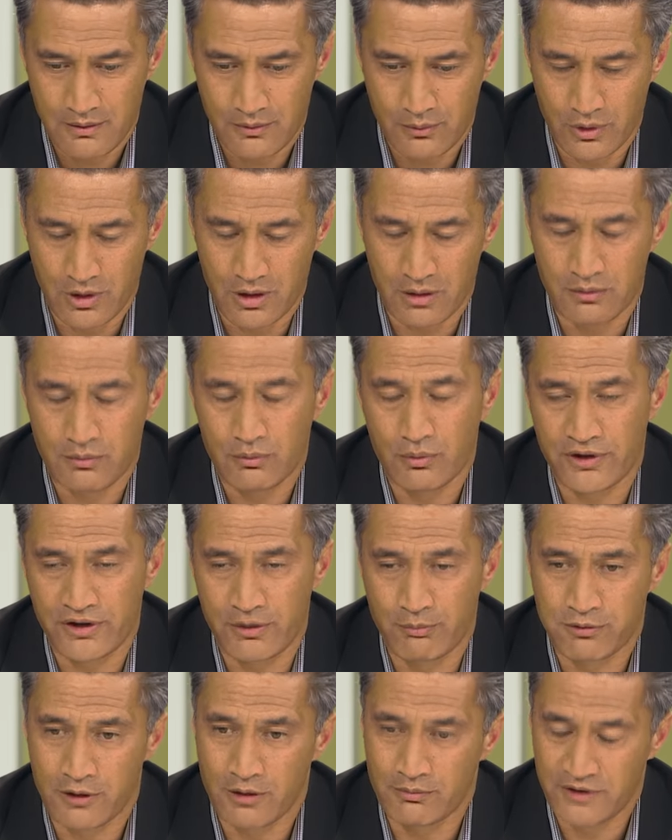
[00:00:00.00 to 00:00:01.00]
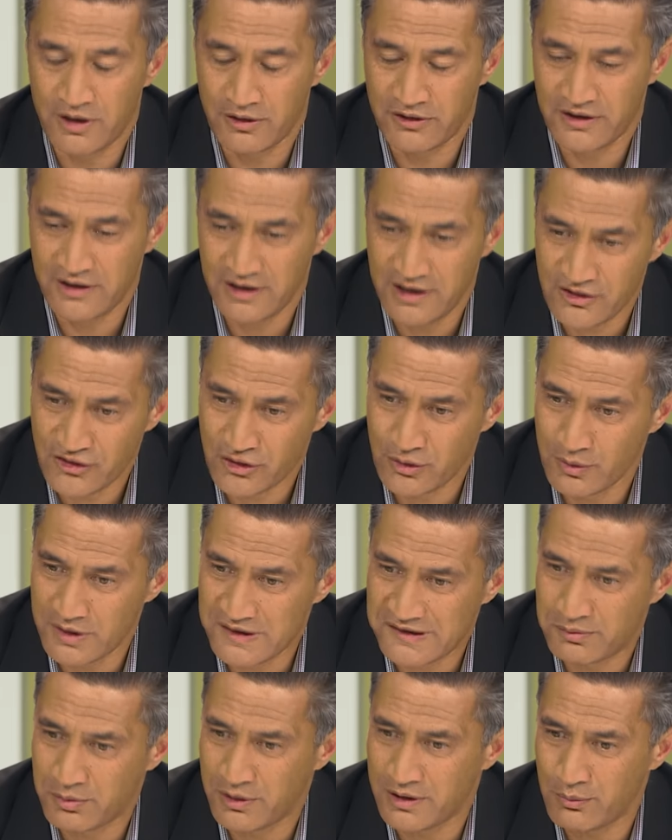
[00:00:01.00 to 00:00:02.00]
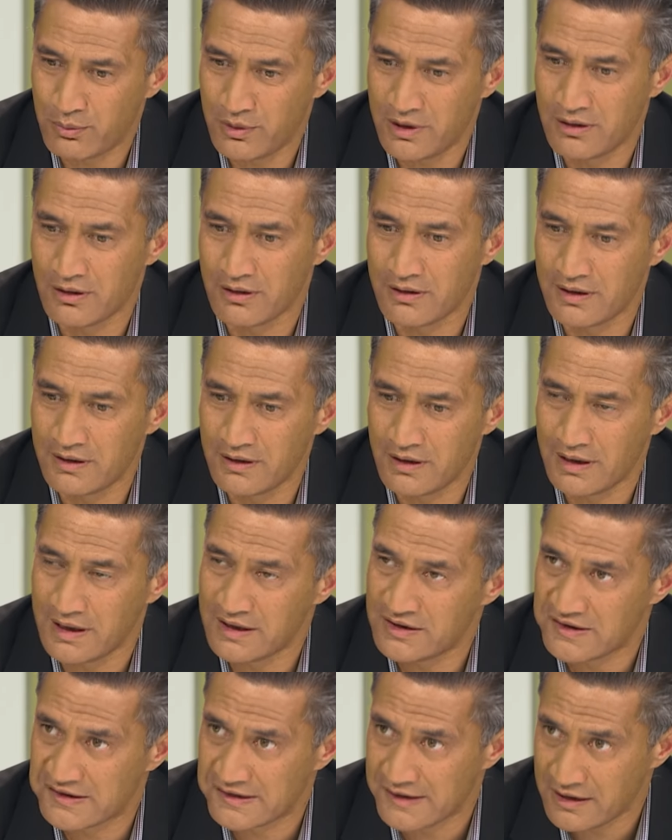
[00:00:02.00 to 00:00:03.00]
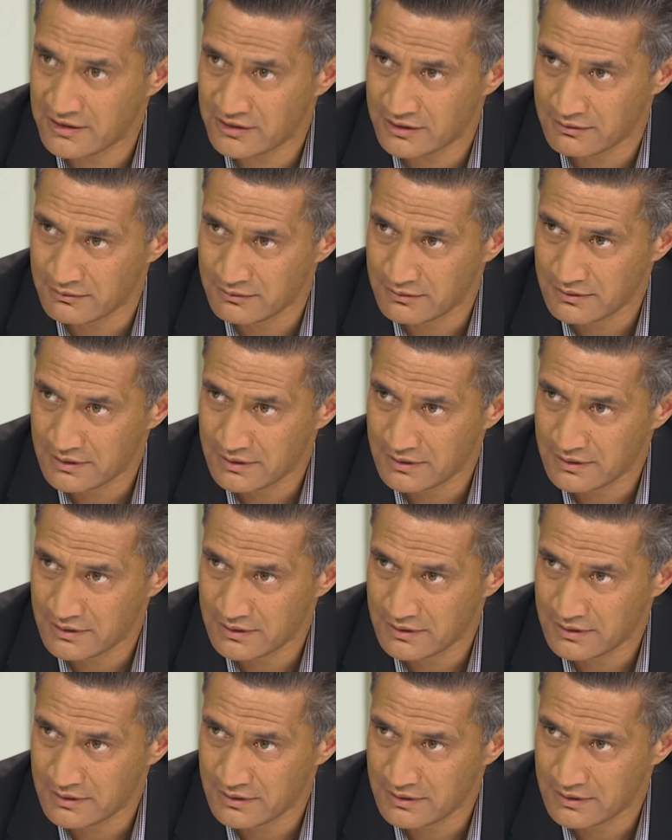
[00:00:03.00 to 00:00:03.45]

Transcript: well, what the issue is, we're not in the legislation.